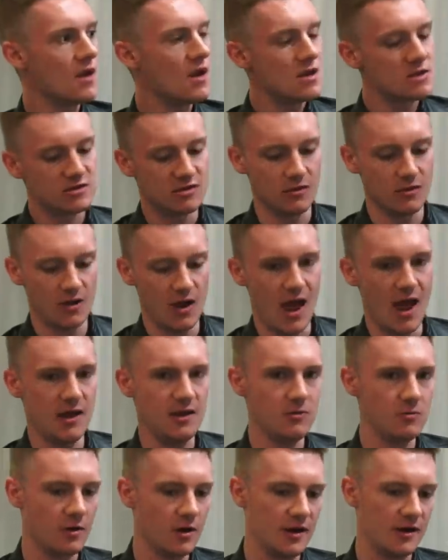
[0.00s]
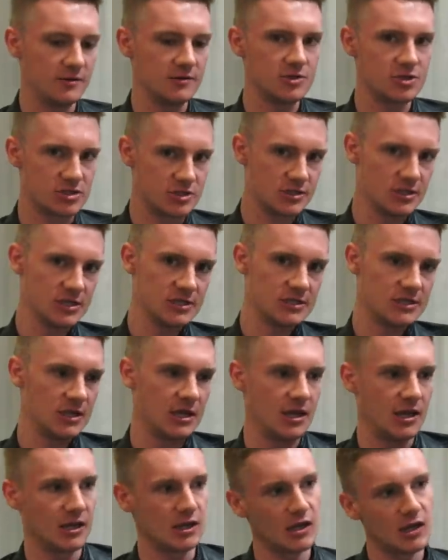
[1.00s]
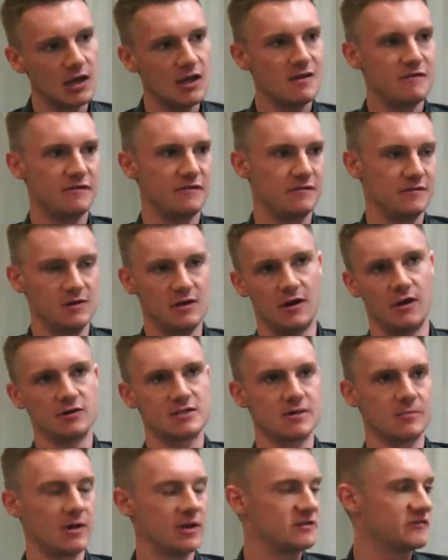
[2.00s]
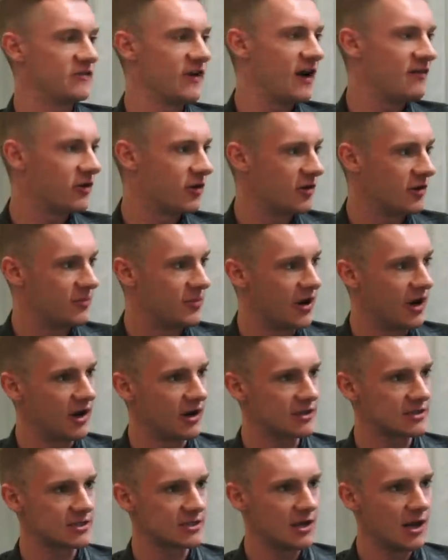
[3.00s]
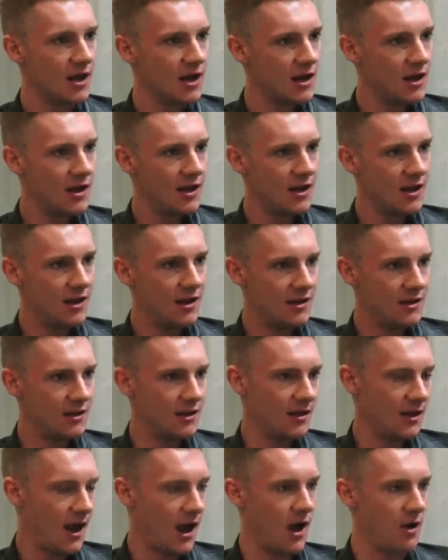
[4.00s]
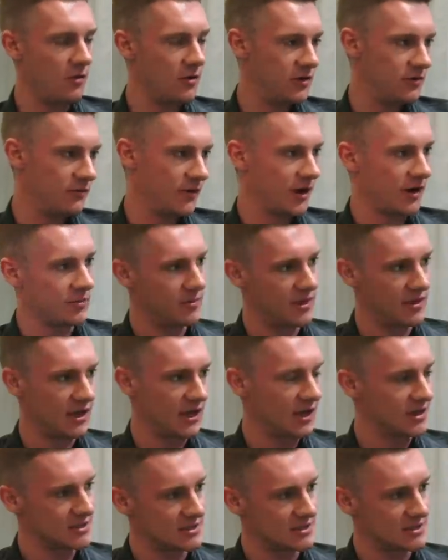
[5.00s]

you know so anyone just listening you know, someone has 500 bucks, how would you recommend they get